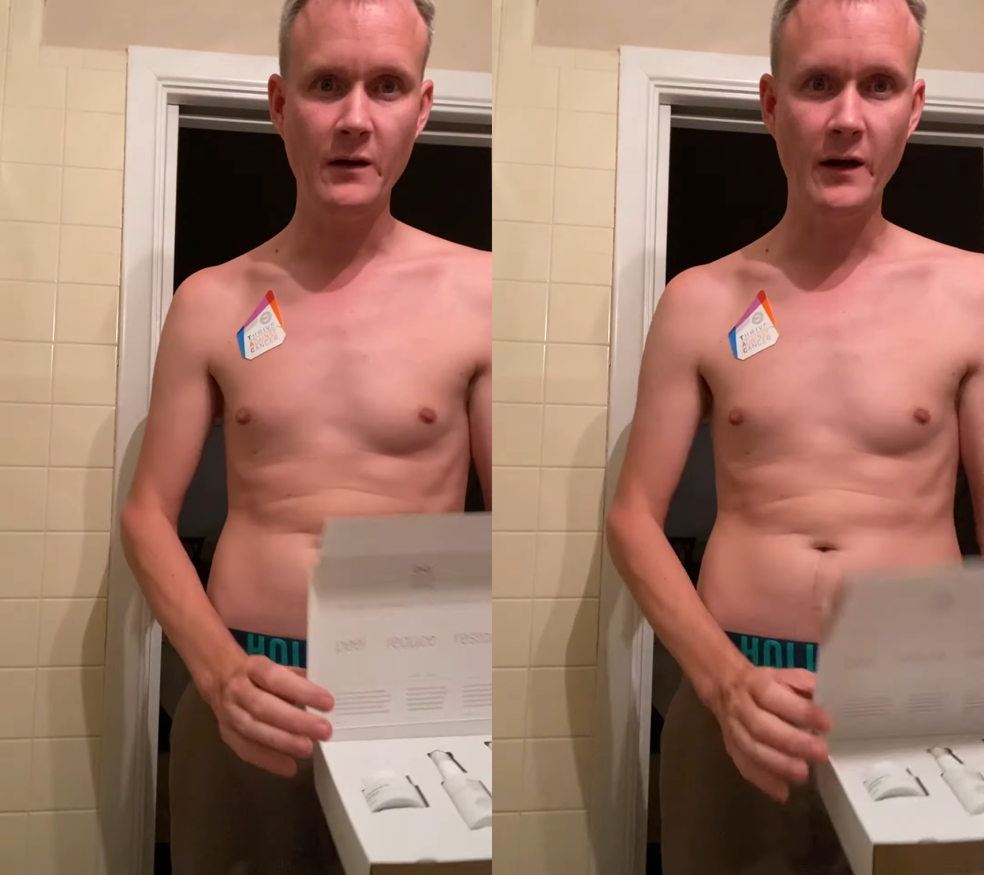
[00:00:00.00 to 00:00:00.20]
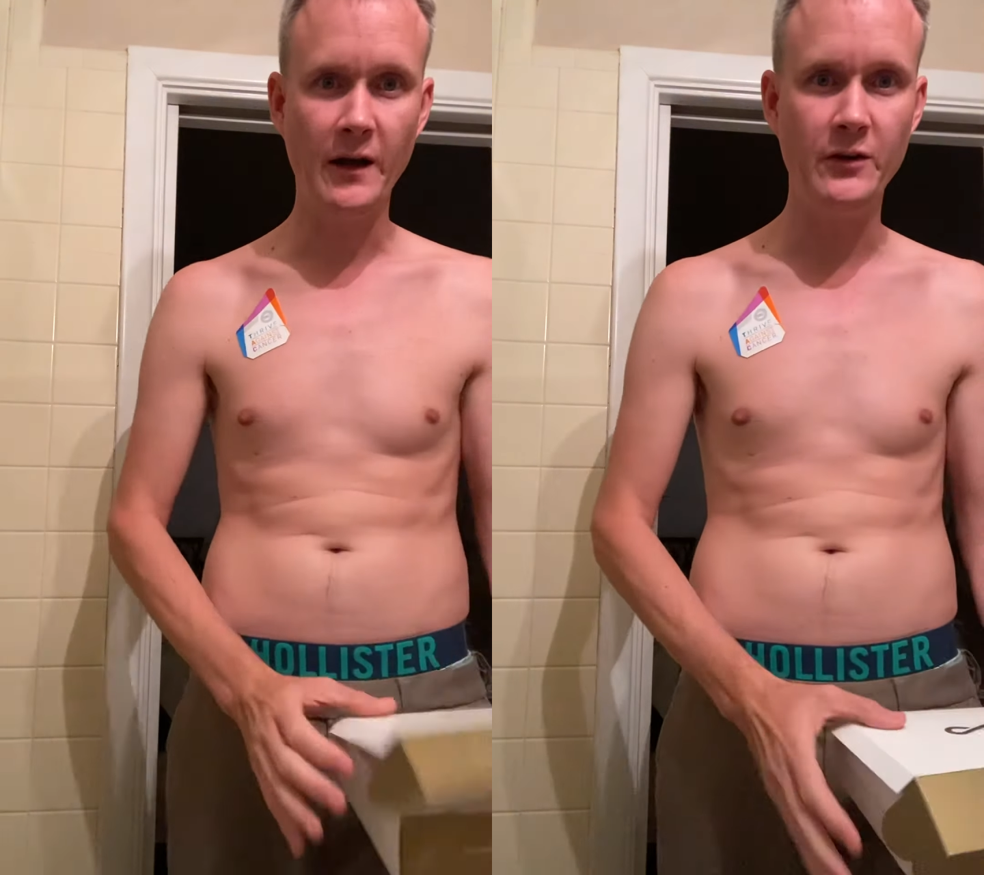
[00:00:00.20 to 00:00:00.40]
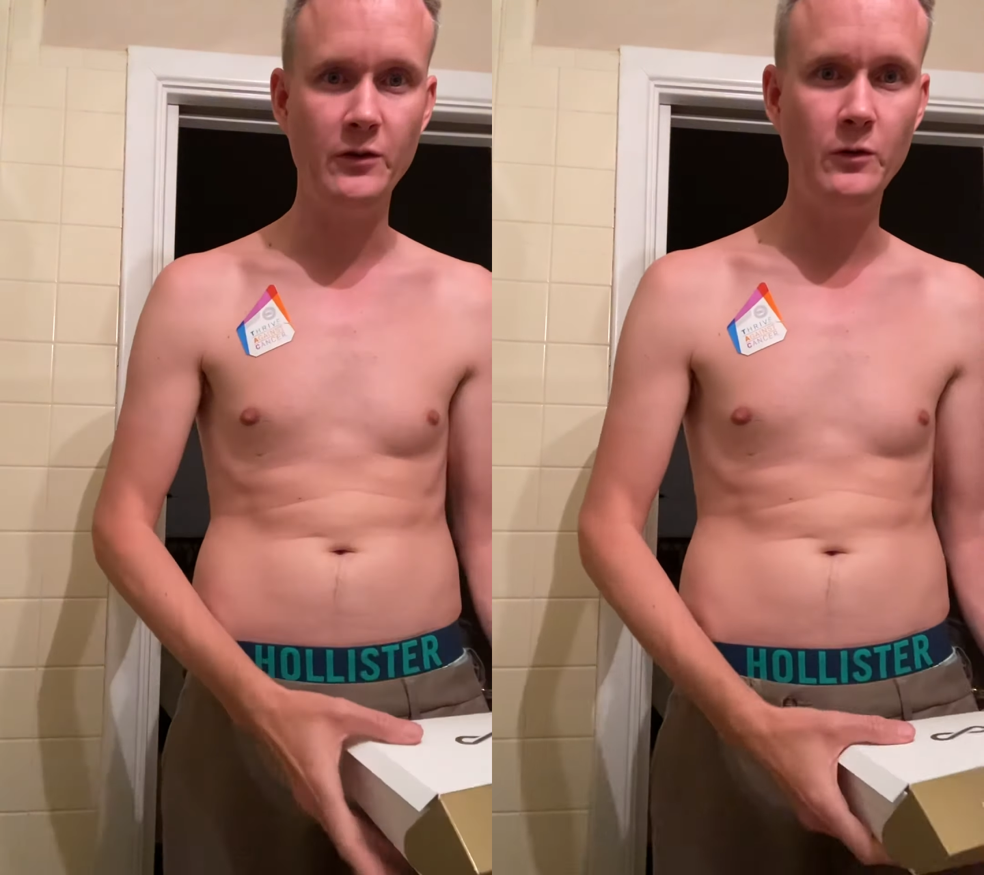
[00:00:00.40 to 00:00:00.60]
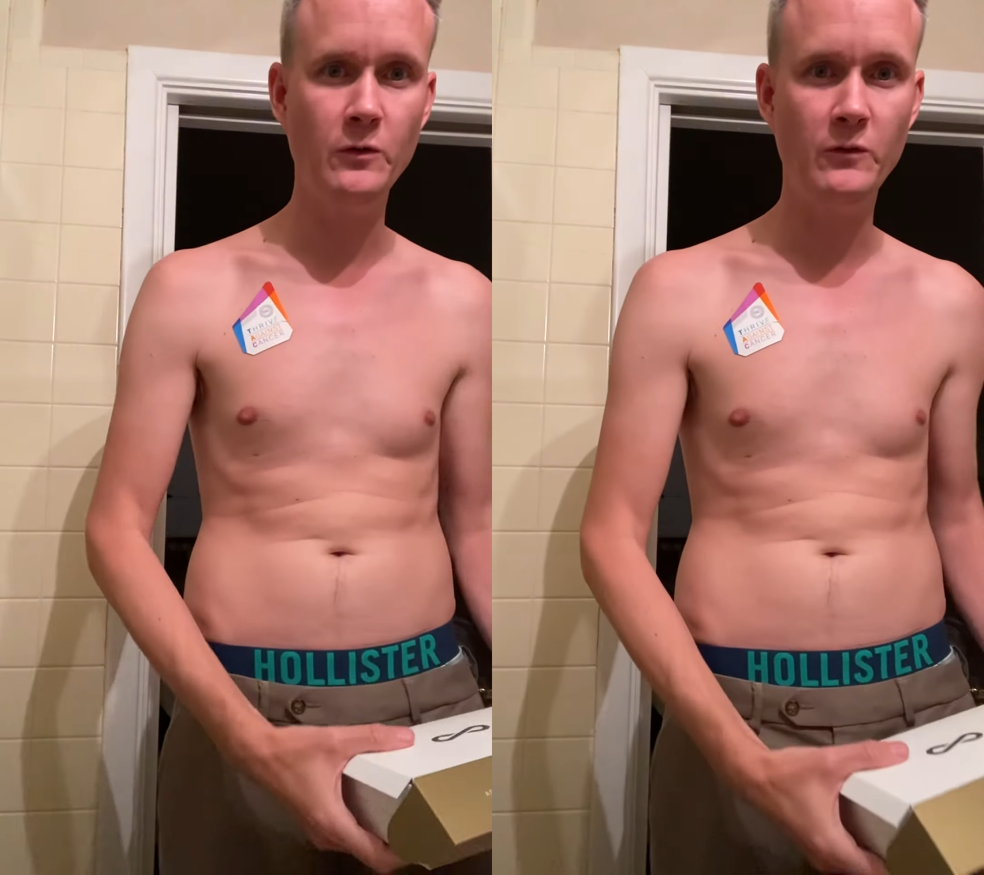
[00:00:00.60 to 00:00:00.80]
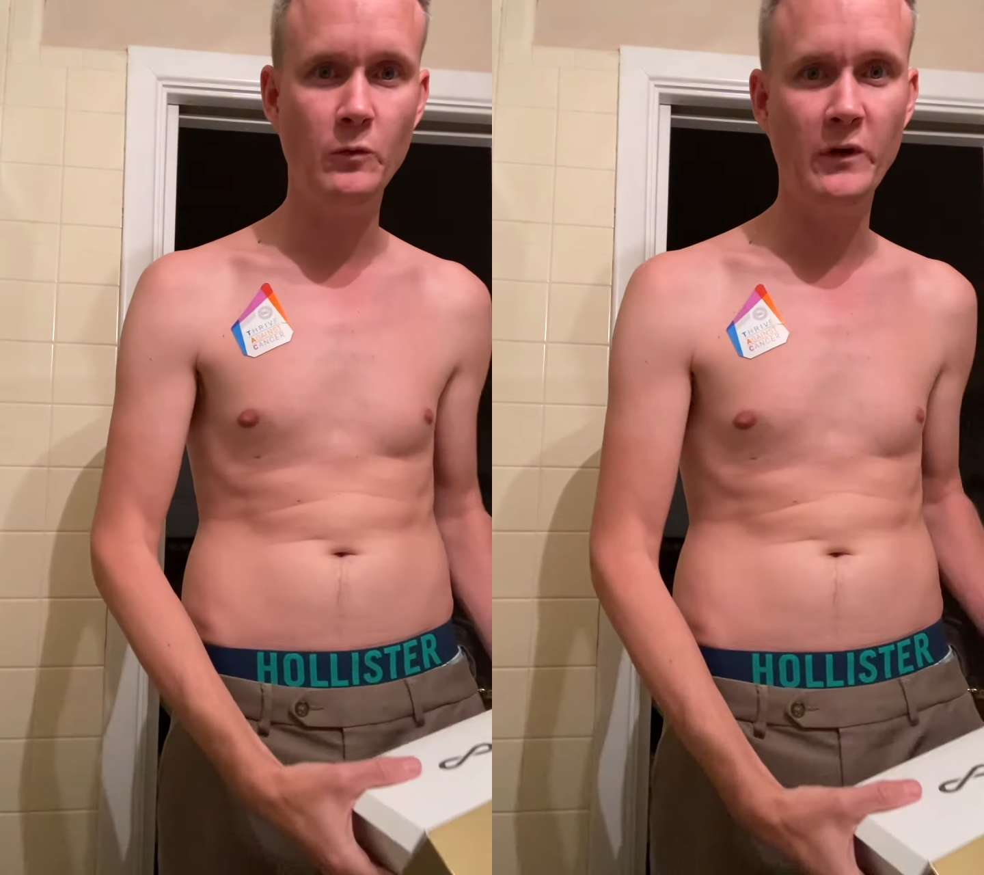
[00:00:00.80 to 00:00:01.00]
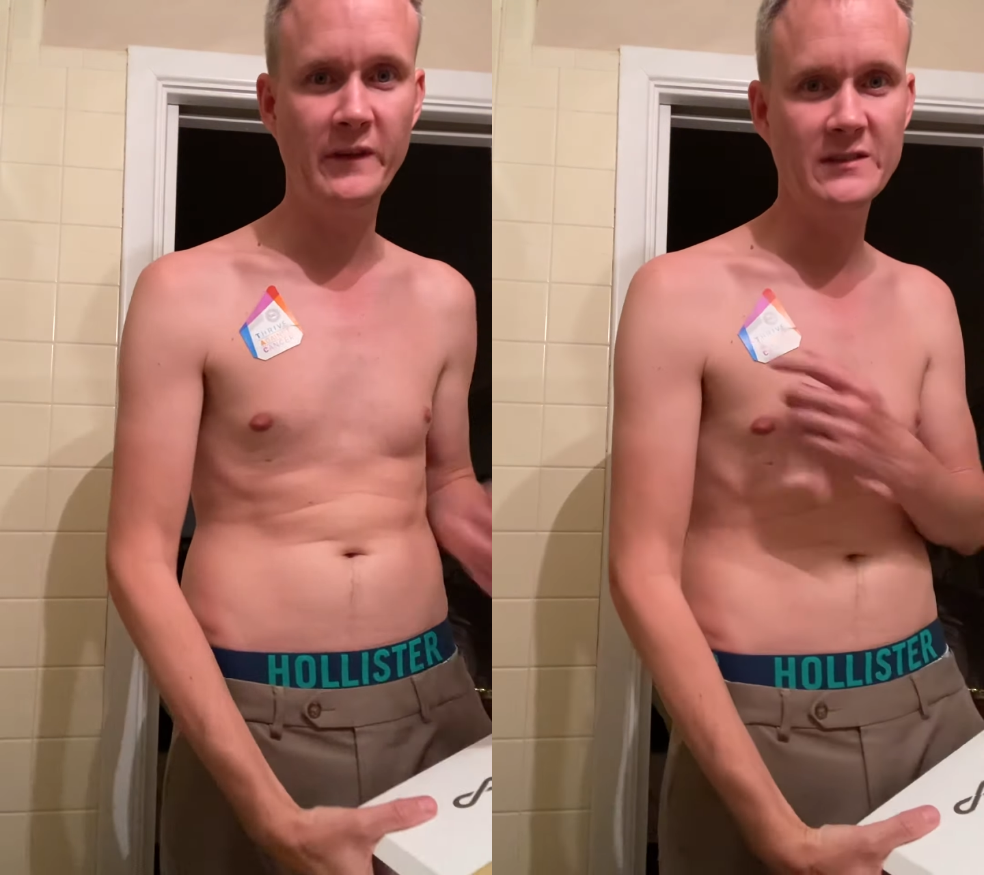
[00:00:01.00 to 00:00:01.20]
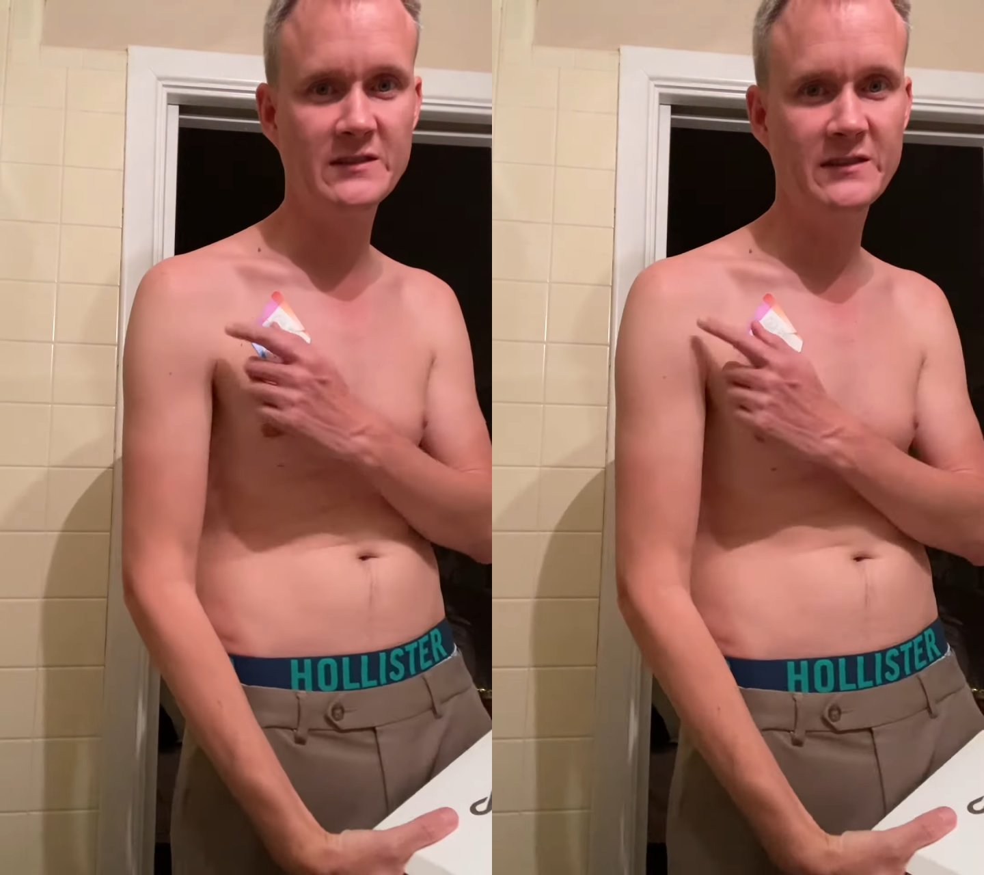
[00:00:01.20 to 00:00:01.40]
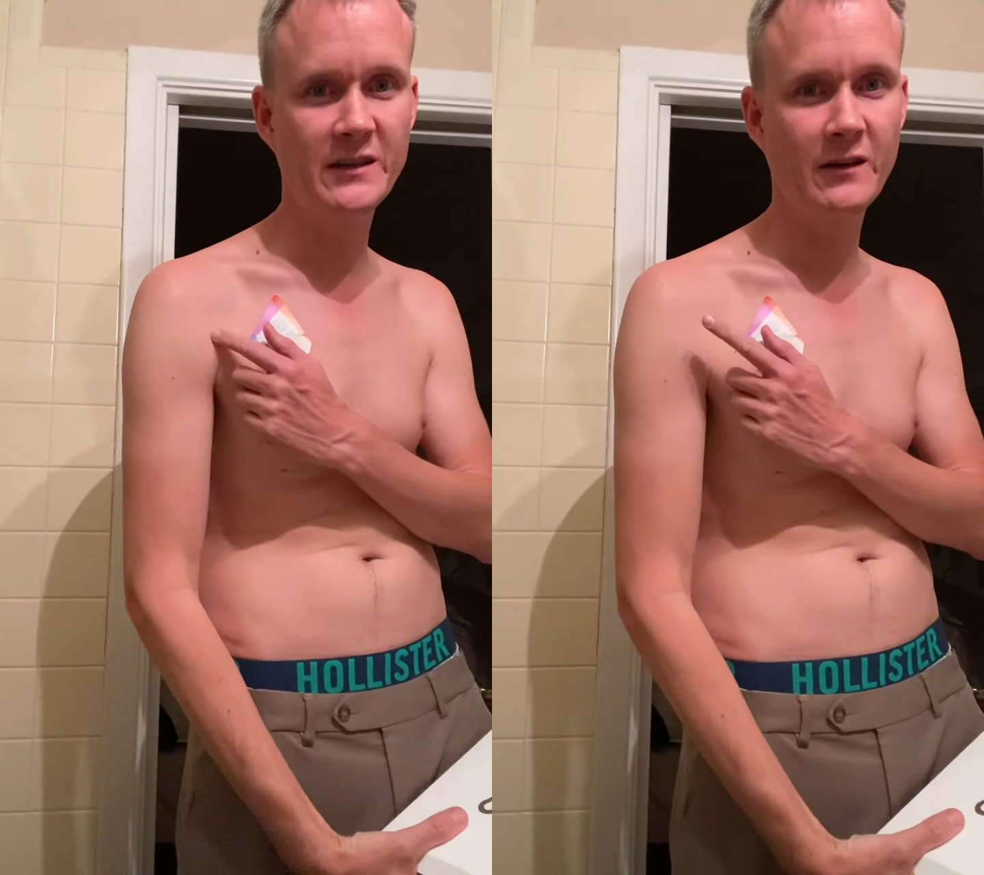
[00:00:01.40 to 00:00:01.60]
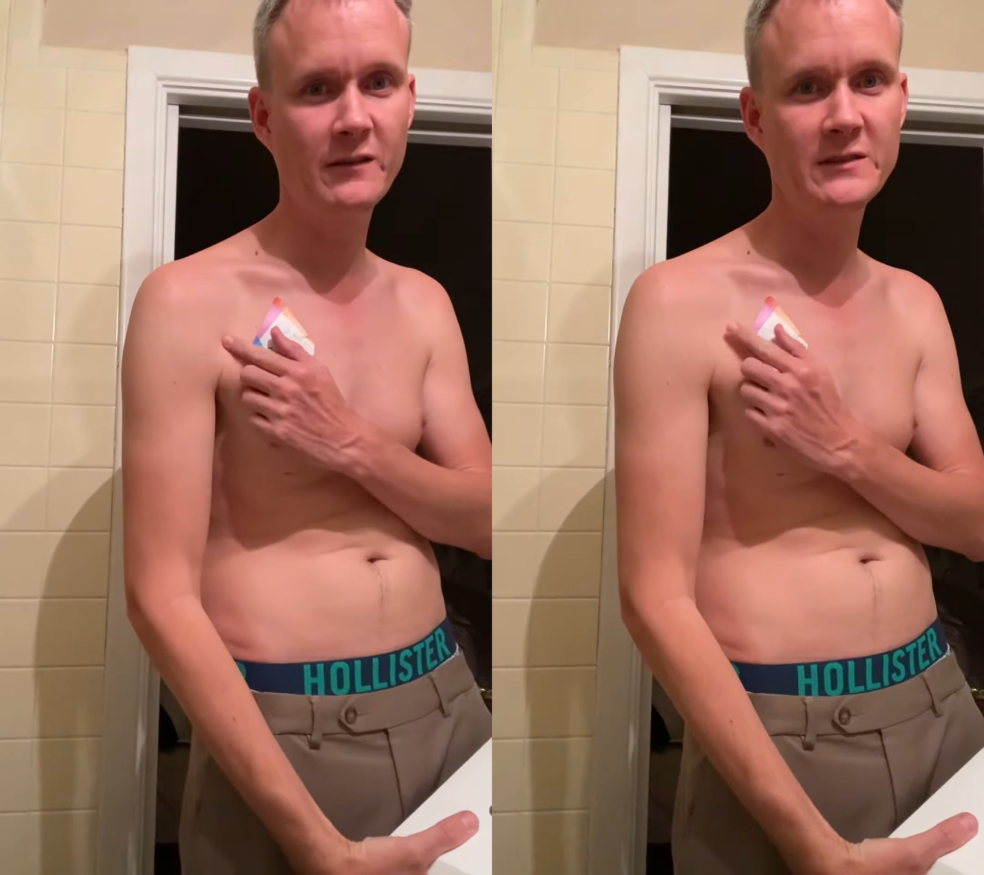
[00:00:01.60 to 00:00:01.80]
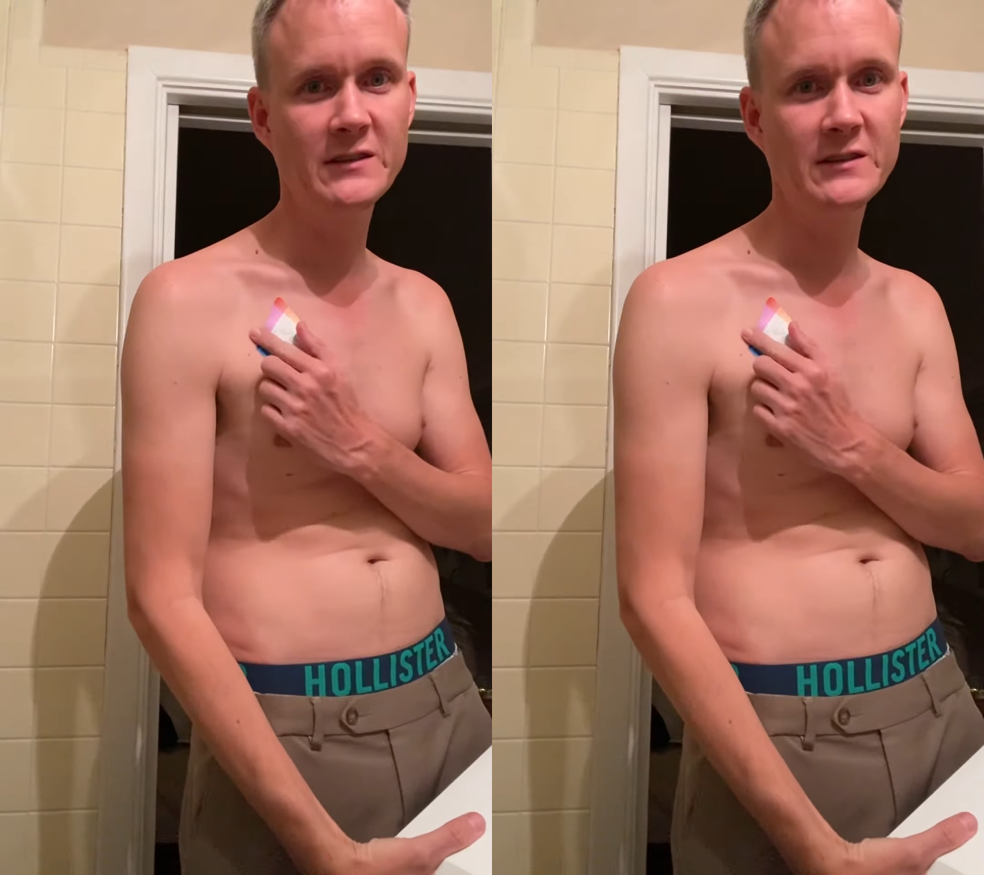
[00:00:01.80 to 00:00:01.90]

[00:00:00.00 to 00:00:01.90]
I do what this sticker is,